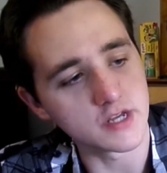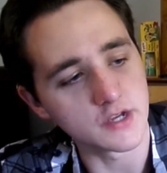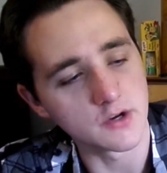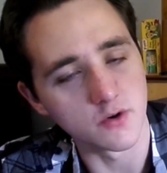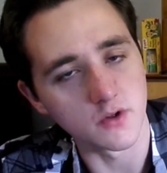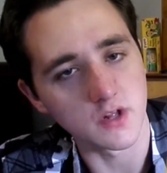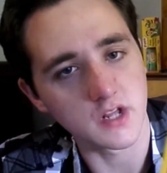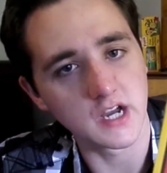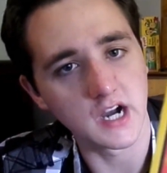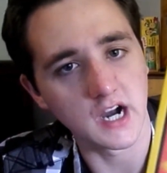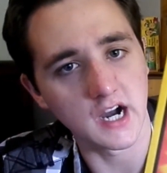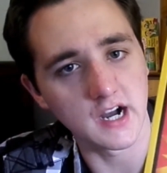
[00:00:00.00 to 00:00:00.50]
old
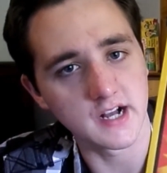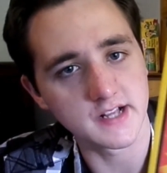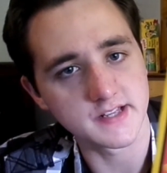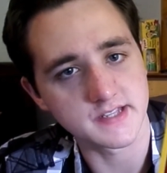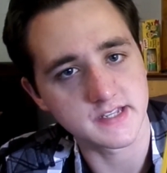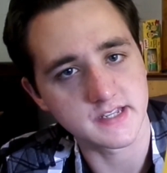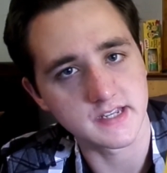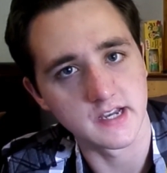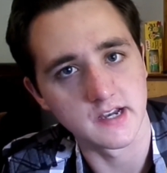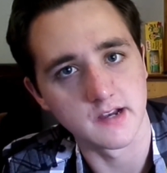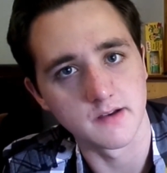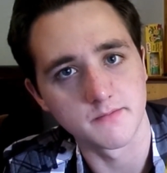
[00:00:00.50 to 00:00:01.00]

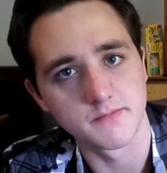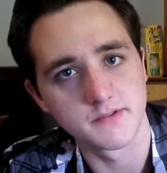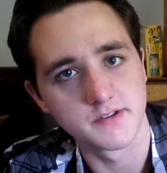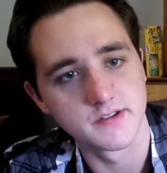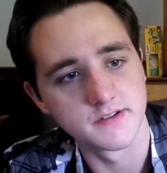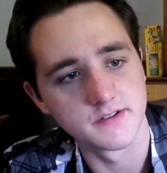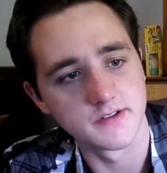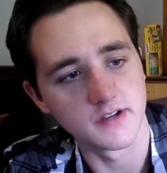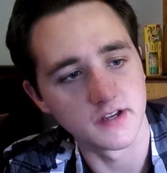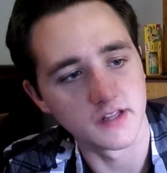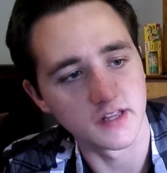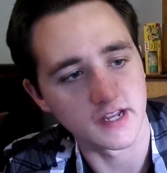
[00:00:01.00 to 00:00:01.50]
concept,
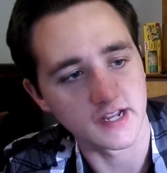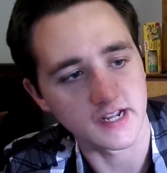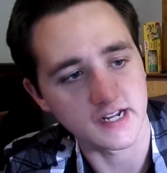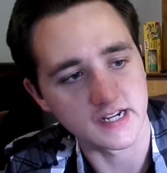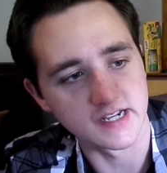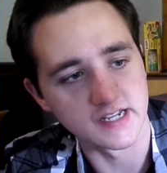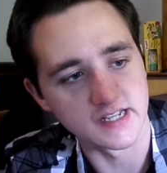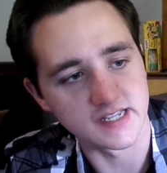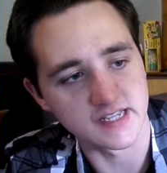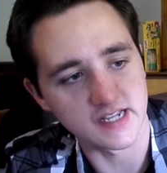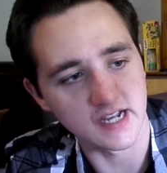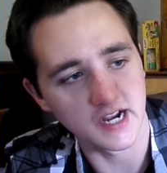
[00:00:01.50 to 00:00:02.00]
like
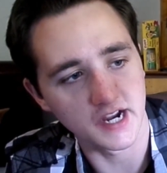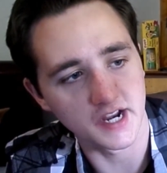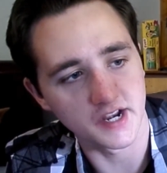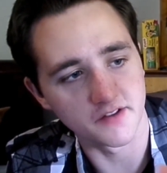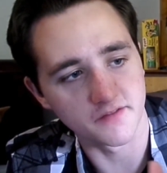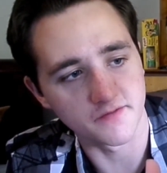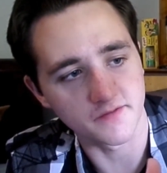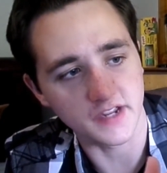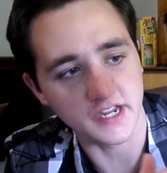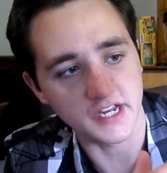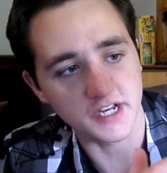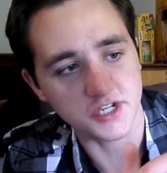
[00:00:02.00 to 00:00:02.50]
design
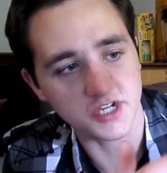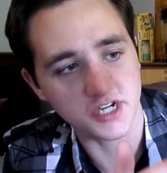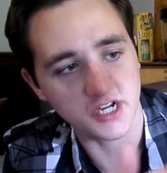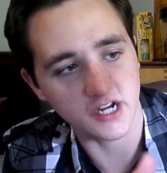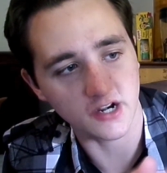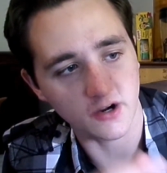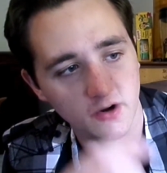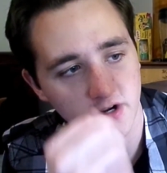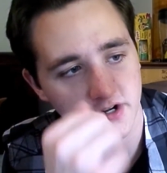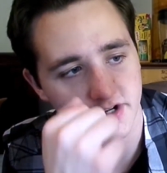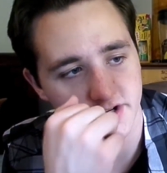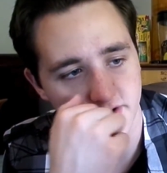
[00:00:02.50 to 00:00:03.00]
of each
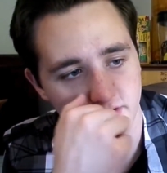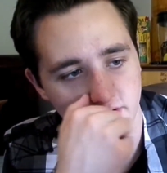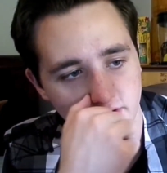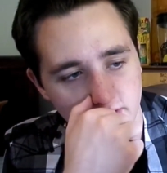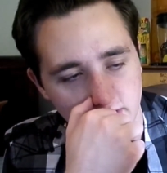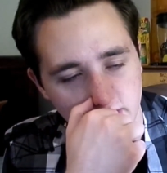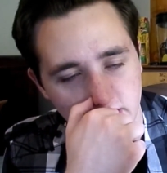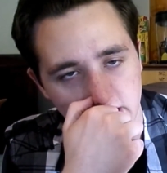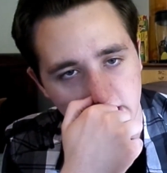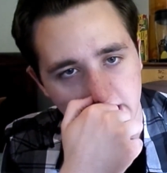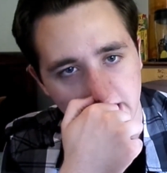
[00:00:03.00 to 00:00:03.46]
character, and